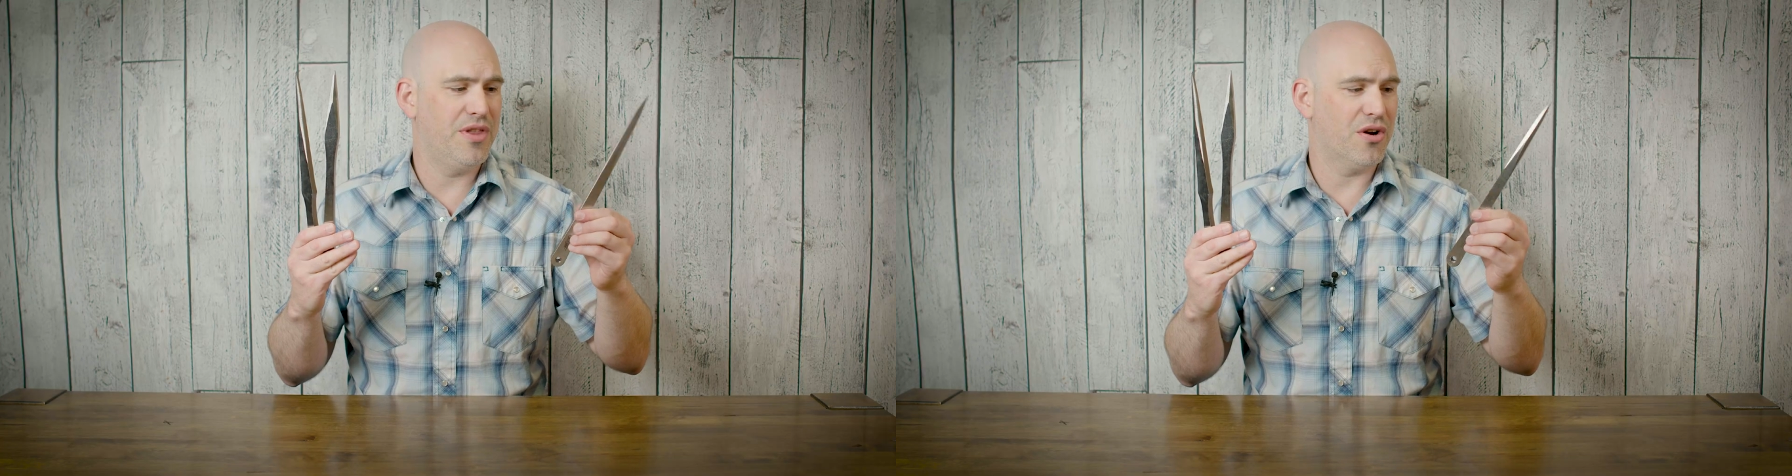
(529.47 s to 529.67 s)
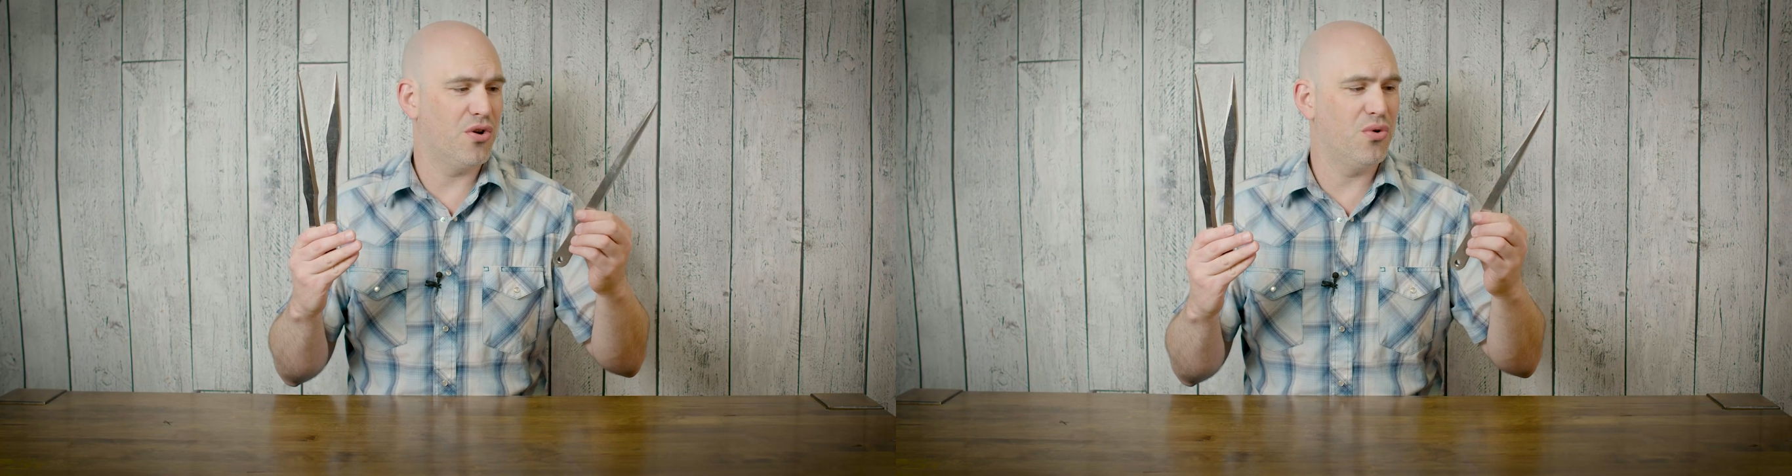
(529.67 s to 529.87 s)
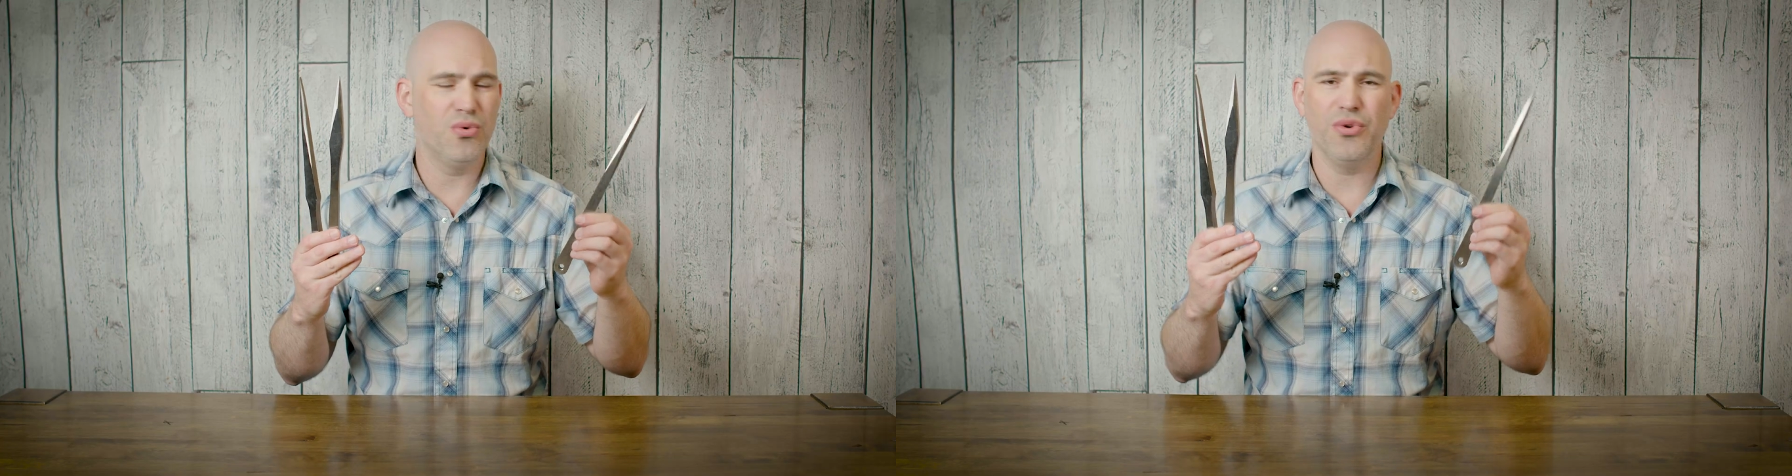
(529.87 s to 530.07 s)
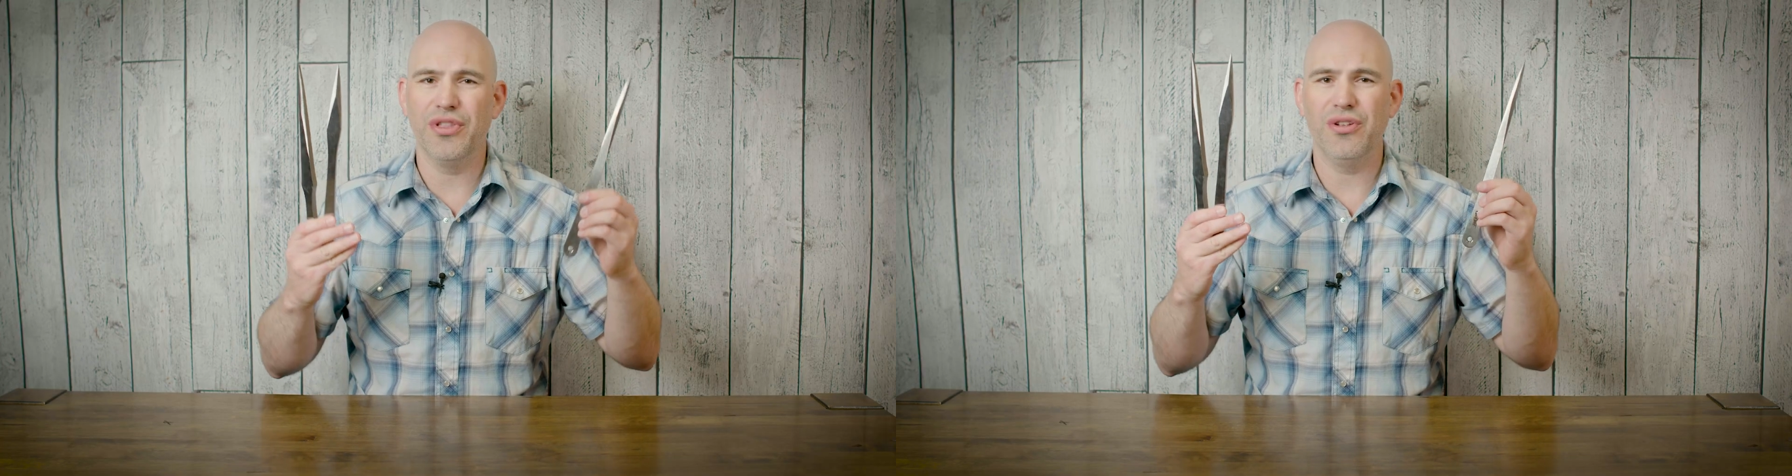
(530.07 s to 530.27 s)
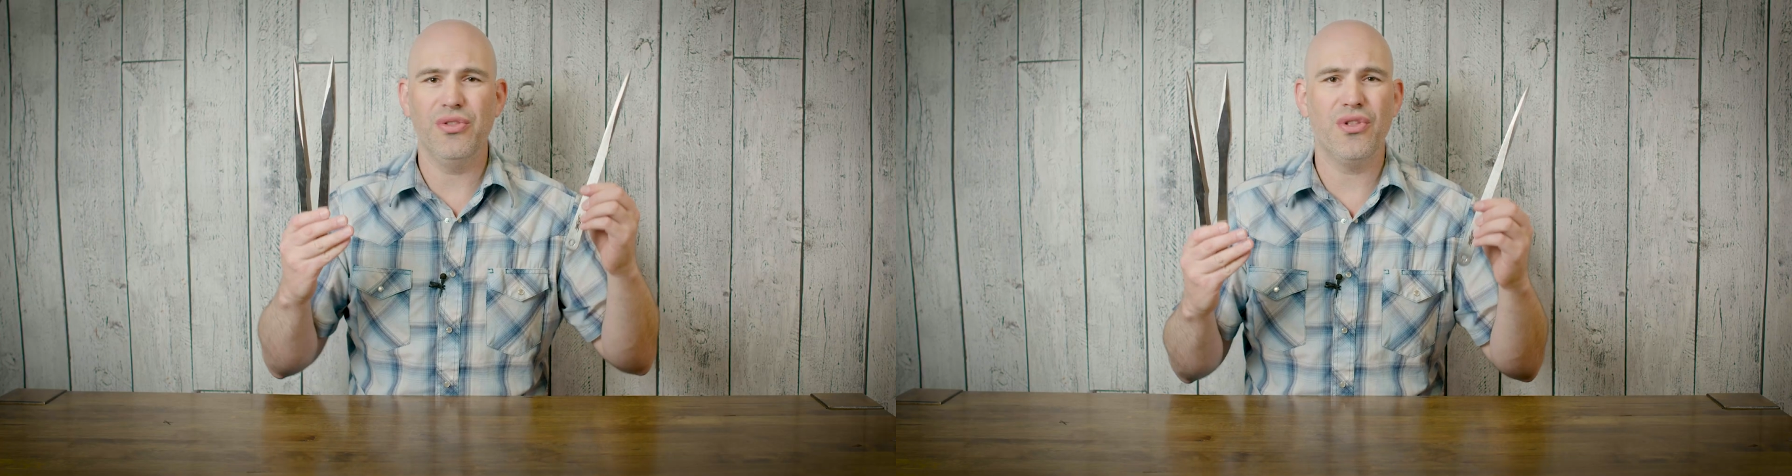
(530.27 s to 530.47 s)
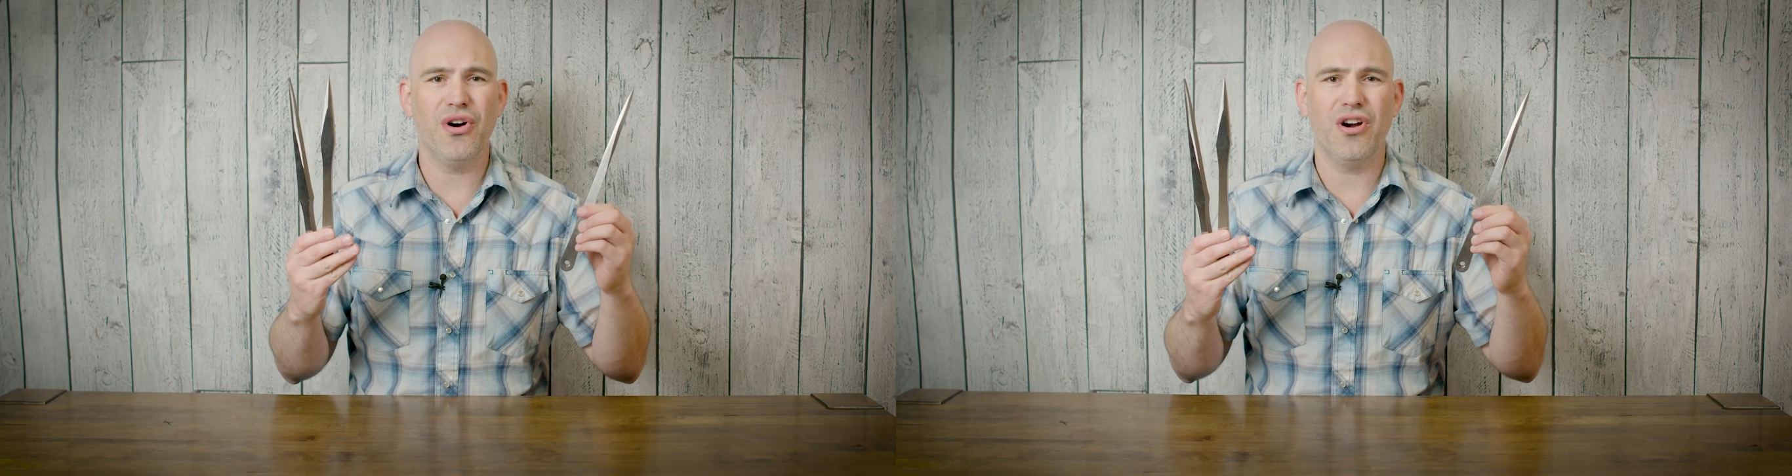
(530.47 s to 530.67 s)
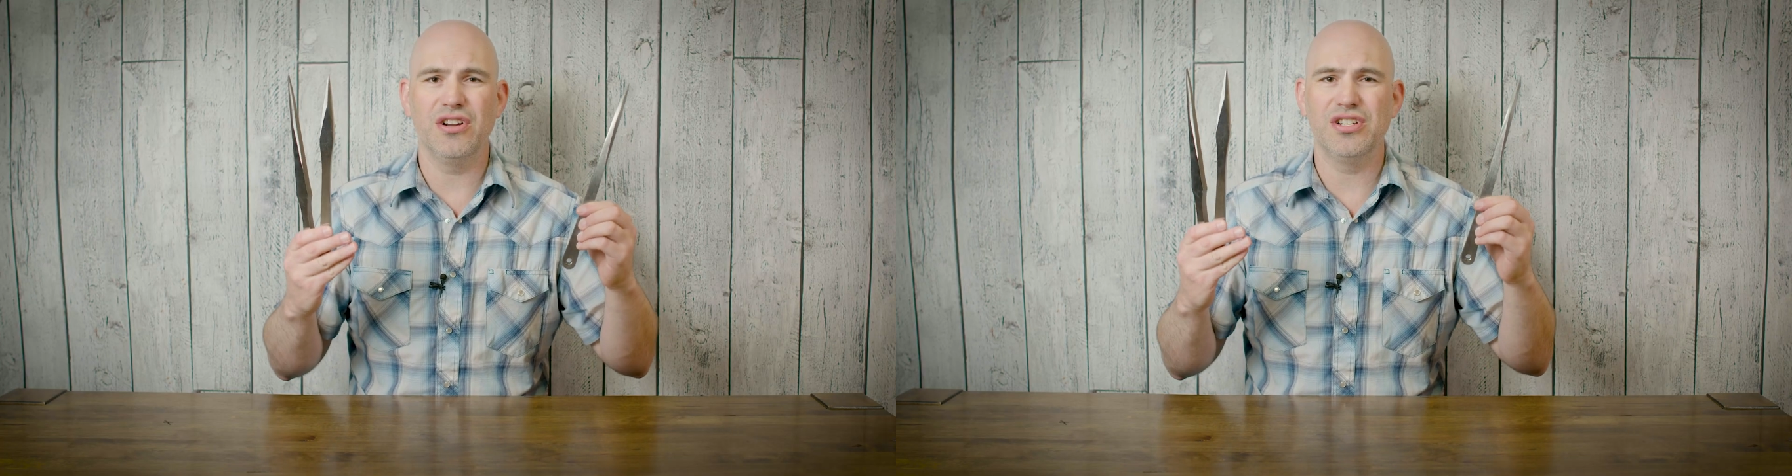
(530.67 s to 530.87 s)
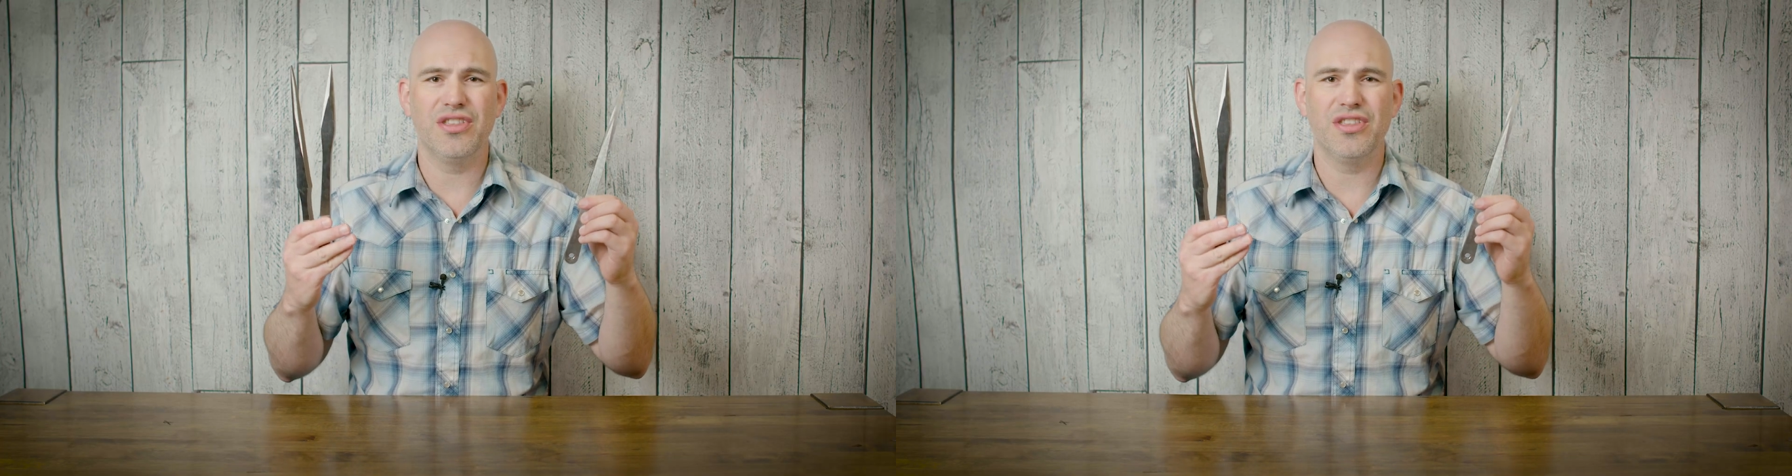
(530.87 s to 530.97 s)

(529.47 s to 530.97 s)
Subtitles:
They're cool, they're large,